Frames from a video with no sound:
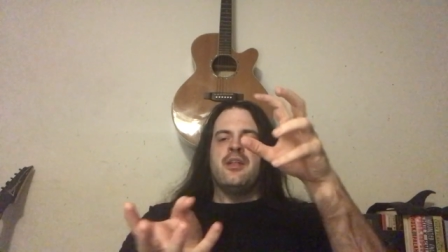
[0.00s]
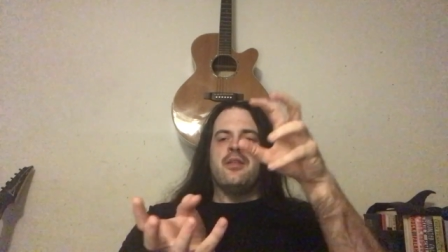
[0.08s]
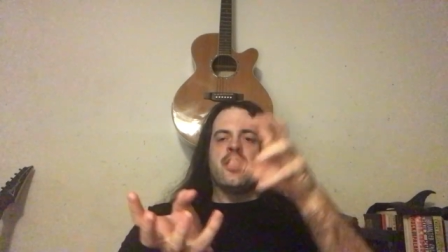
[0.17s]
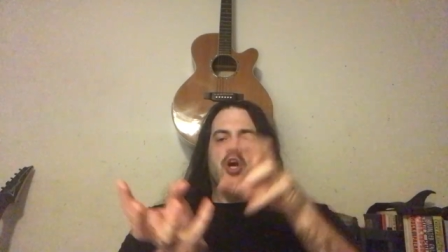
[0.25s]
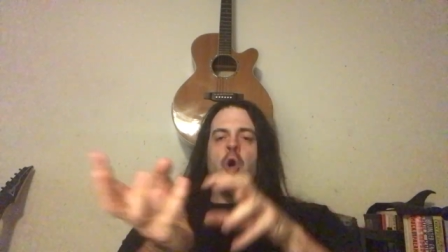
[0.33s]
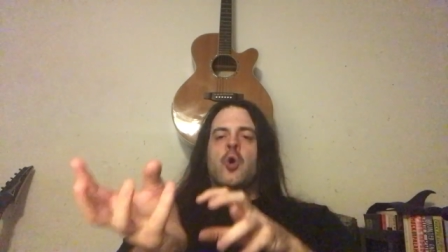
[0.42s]

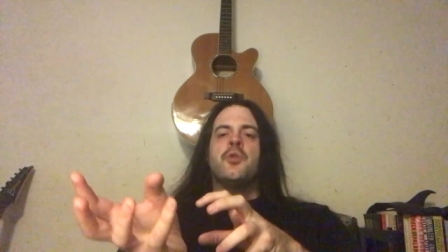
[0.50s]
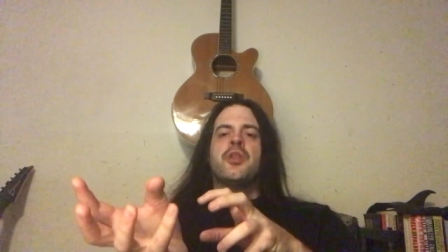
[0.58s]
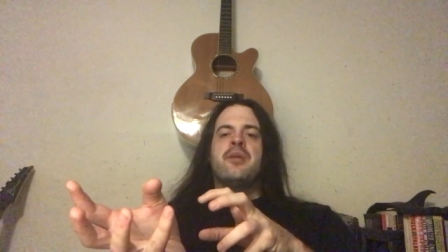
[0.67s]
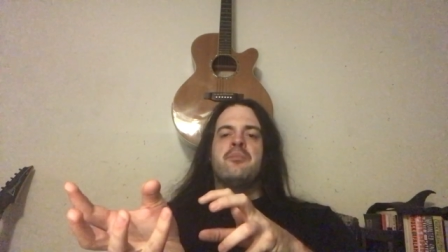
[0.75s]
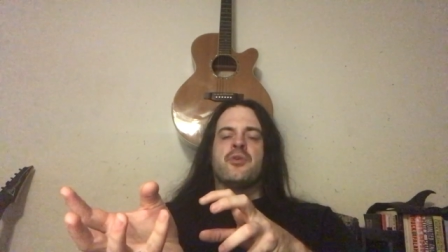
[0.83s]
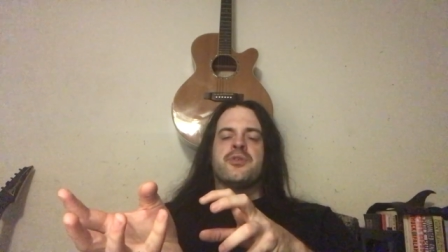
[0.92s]
that
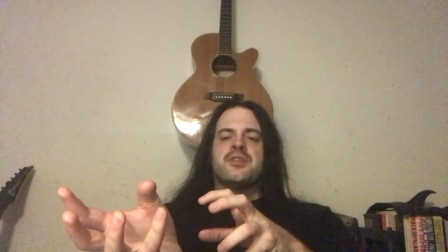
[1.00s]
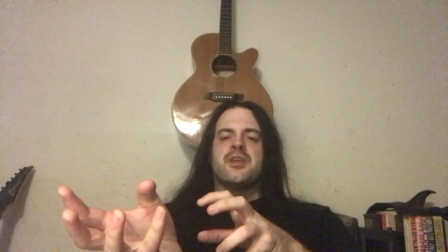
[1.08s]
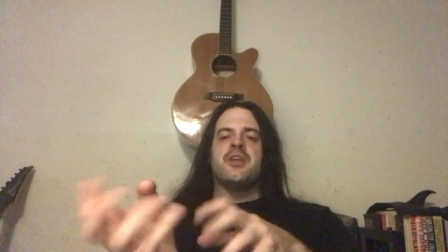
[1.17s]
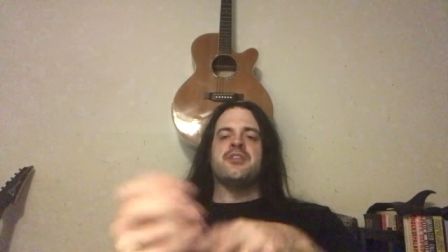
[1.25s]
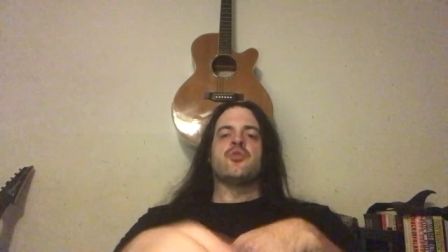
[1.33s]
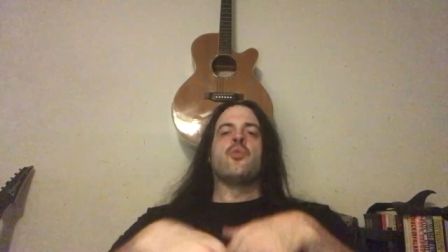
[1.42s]
only
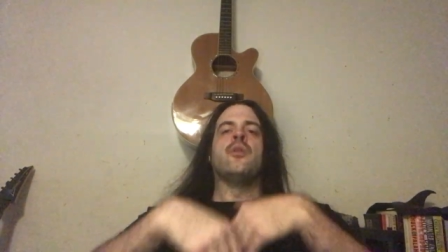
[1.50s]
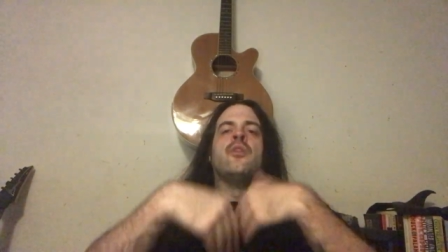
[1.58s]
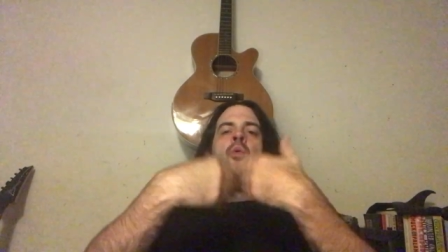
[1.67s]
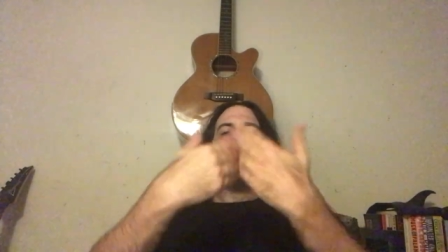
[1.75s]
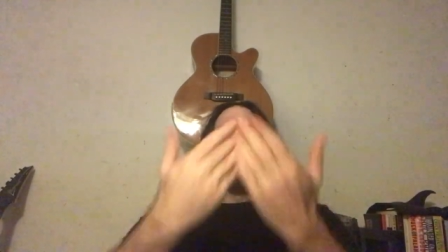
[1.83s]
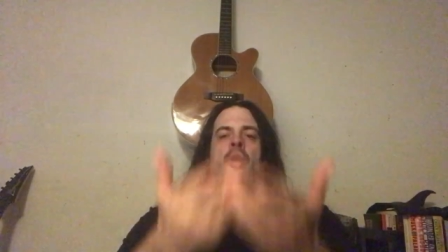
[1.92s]
presents when the
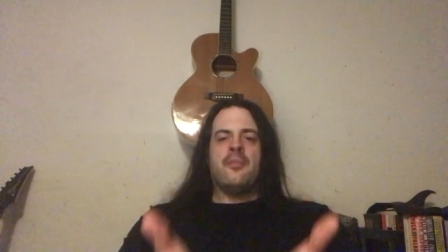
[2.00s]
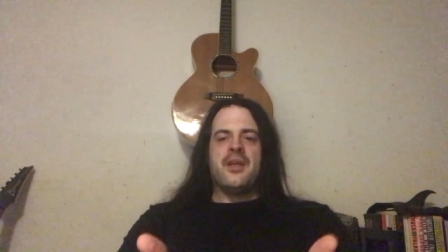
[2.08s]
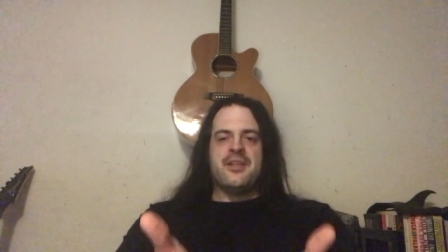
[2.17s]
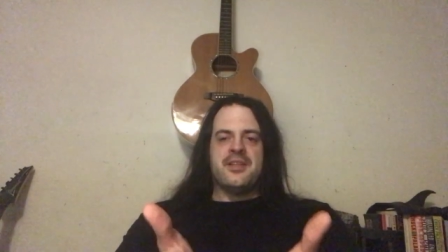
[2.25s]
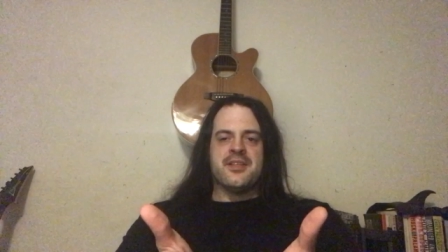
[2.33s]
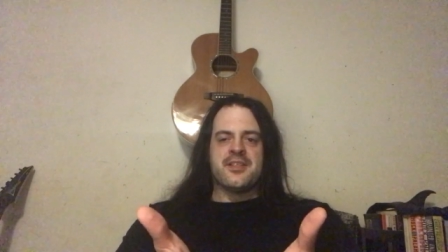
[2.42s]

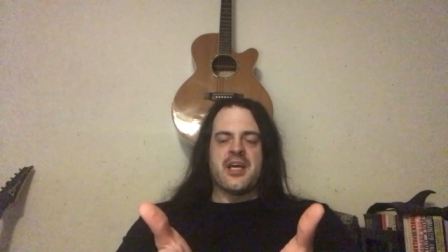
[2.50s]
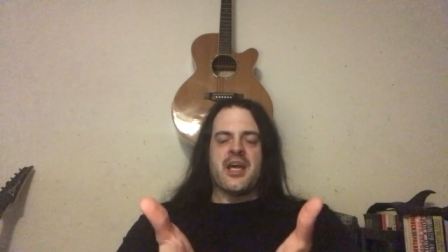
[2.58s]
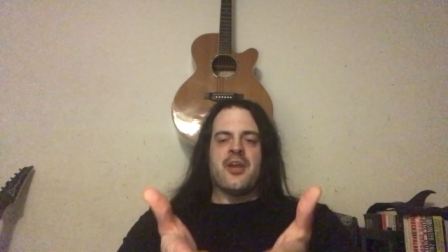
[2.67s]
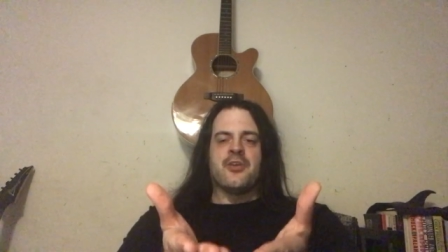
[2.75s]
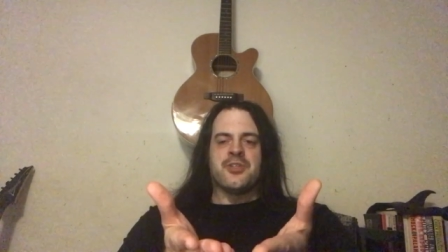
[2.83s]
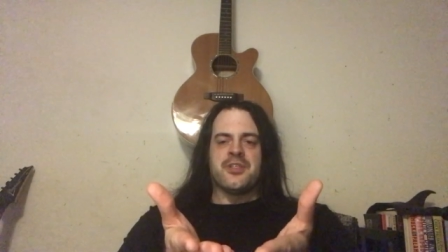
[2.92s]
woman
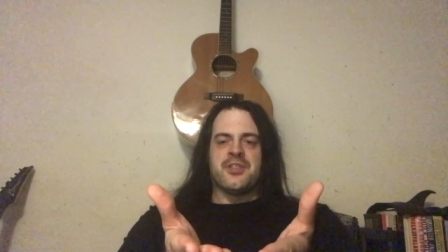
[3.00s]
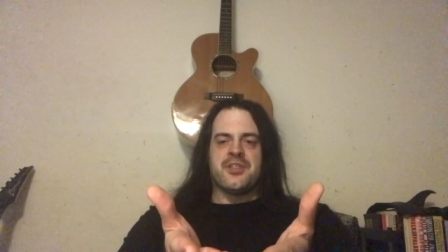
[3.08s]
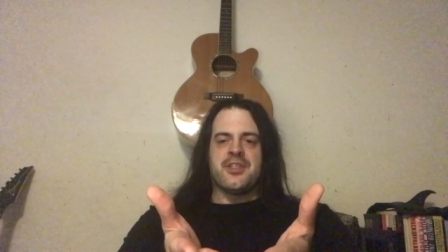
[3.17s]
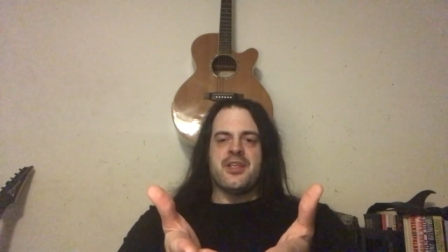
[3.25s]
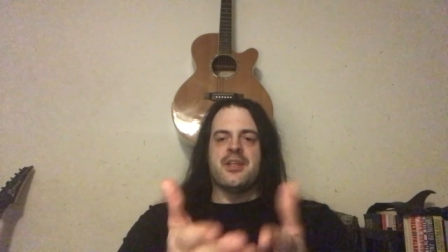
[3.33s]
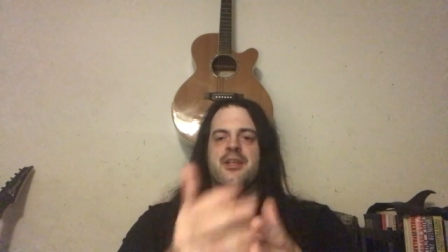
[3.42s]
desires to
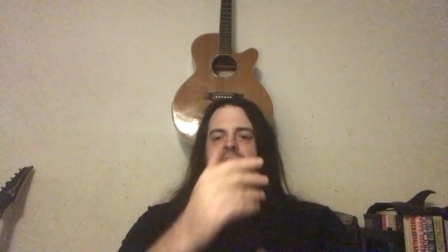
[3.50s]
see it.